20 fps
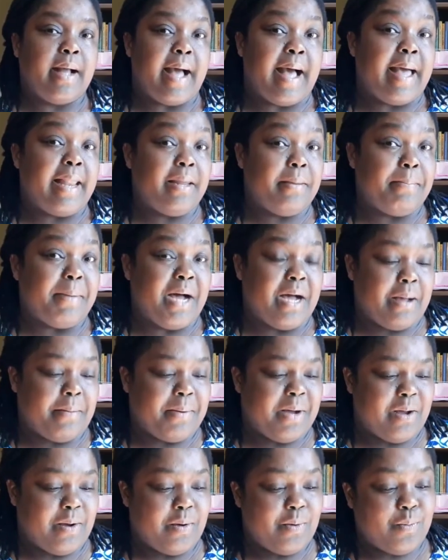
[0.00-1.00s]

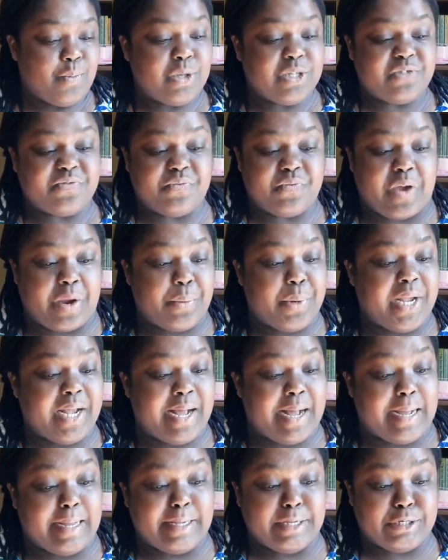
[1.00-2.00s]
Alibaba was very
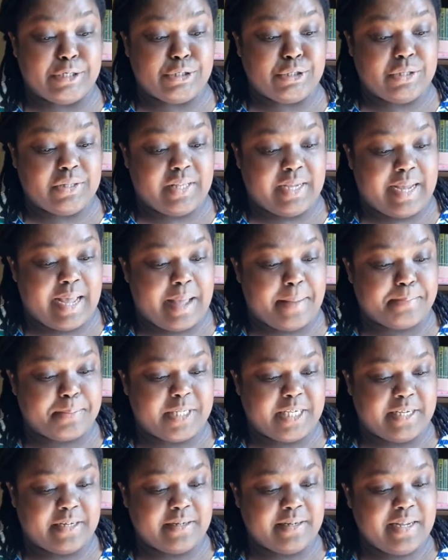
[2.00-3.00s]
kind to the
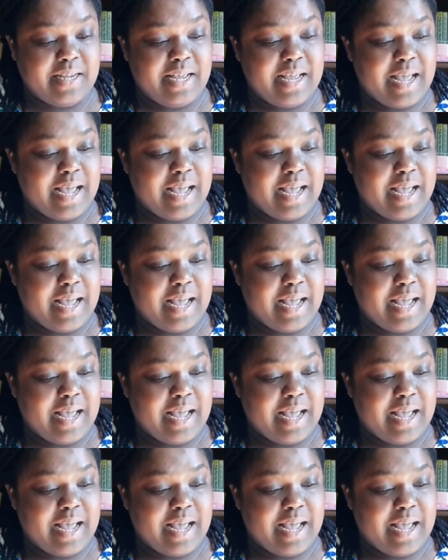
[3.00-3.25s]
captain